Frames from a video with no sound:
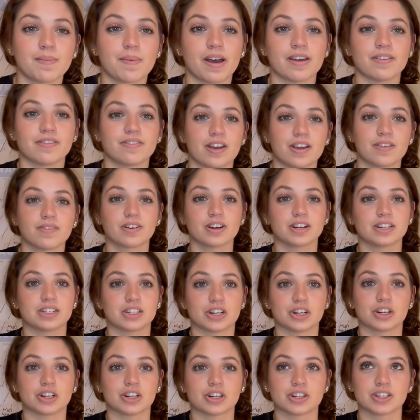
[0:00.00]
favorite
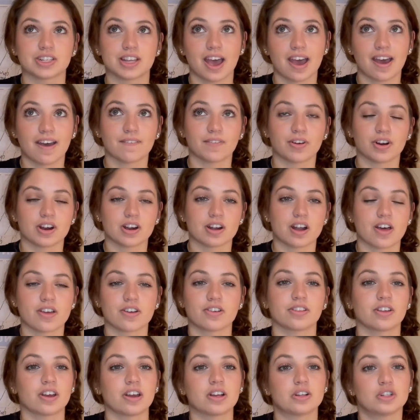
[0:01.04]
dinners ever, other
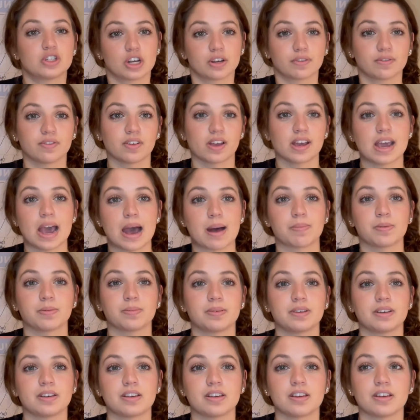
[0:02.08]
than Chick-fil-A,
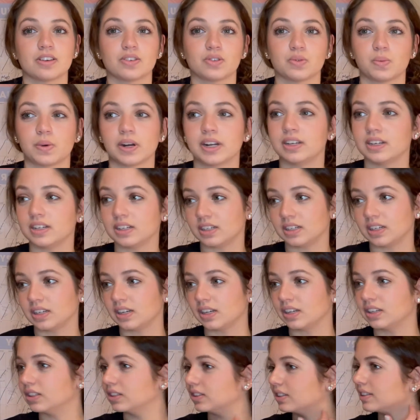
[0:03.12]
Applebee's,
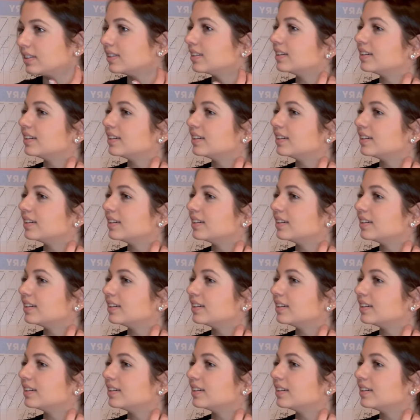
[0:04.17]
Wendy's.